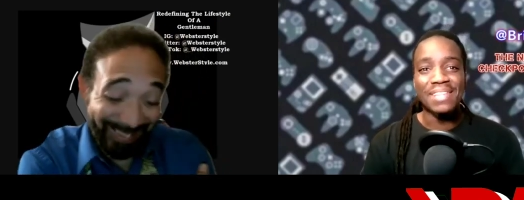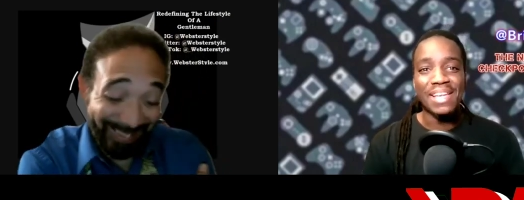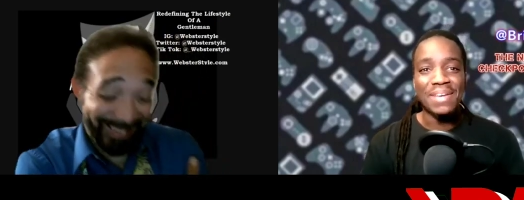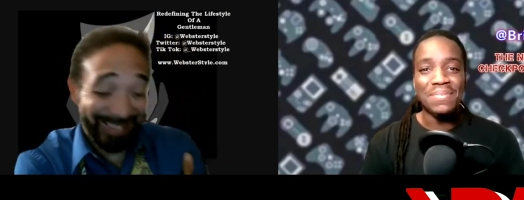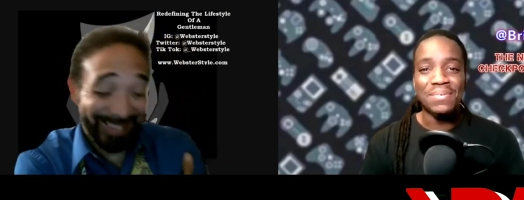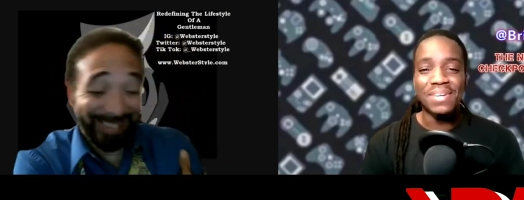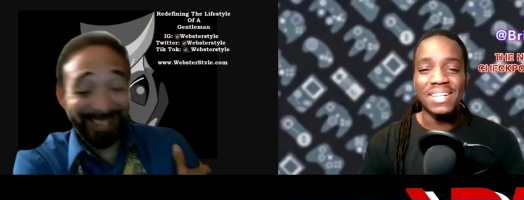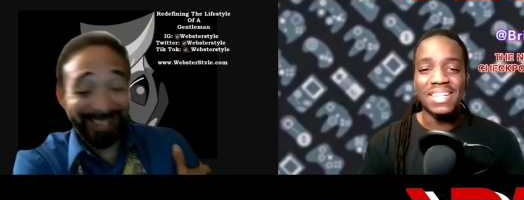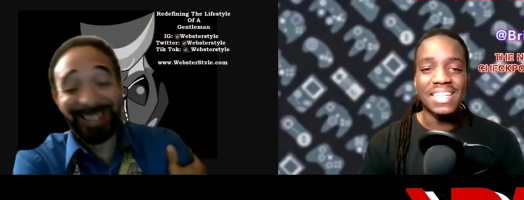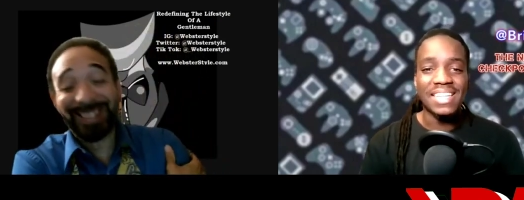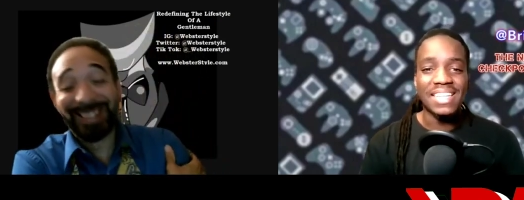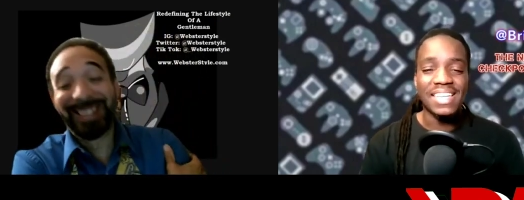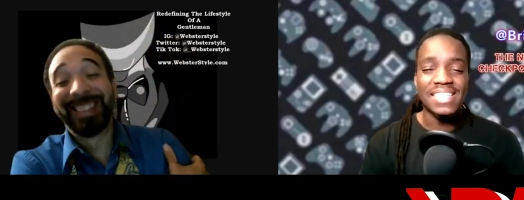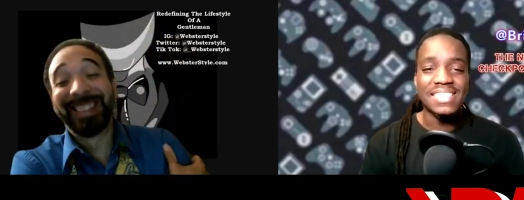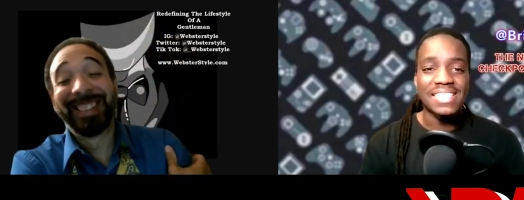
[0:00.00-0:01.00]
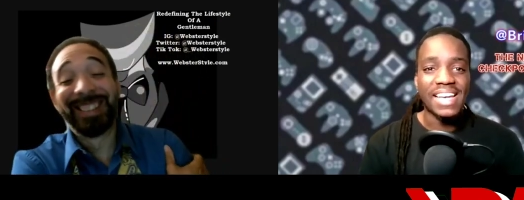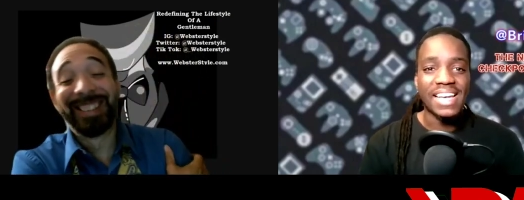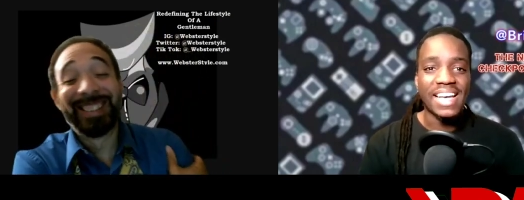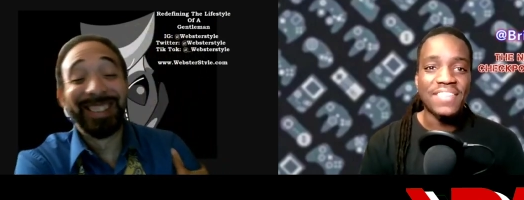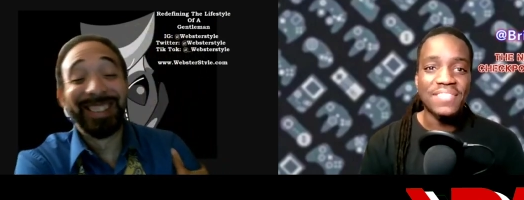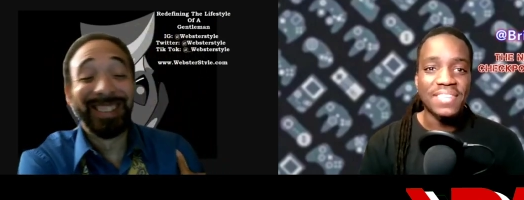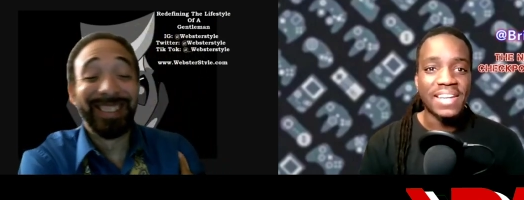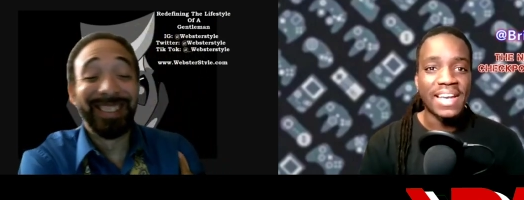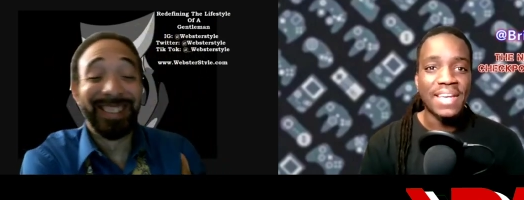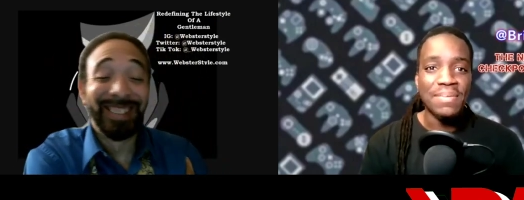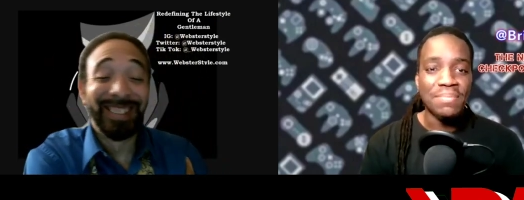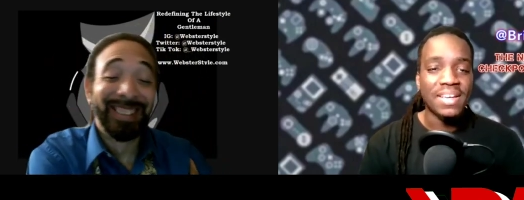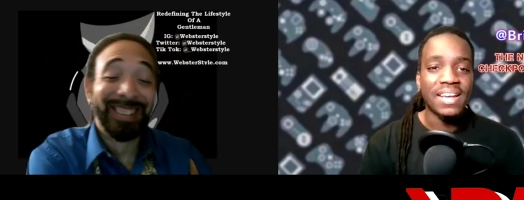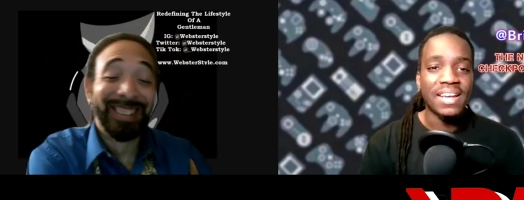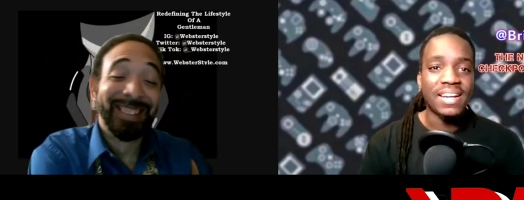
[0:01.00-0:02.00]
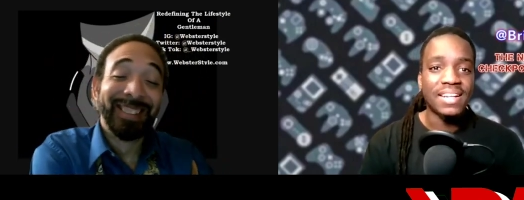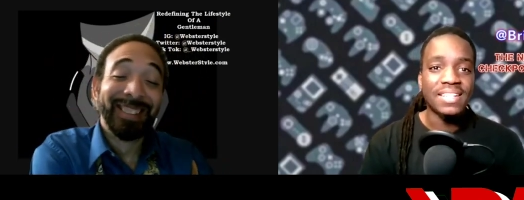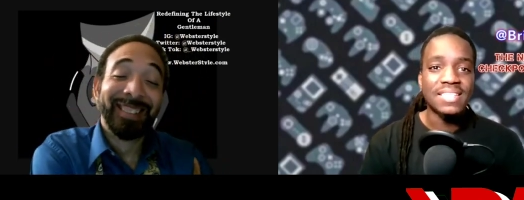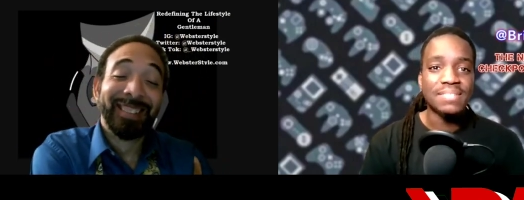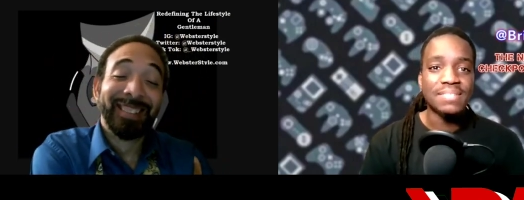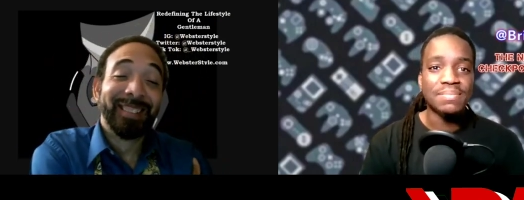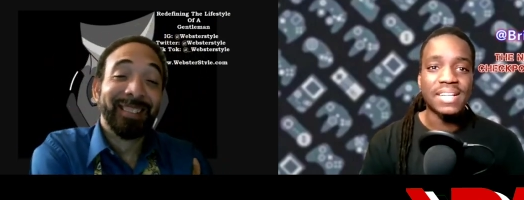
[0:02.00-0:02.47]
Speaker 1: they want the kids to have nightmares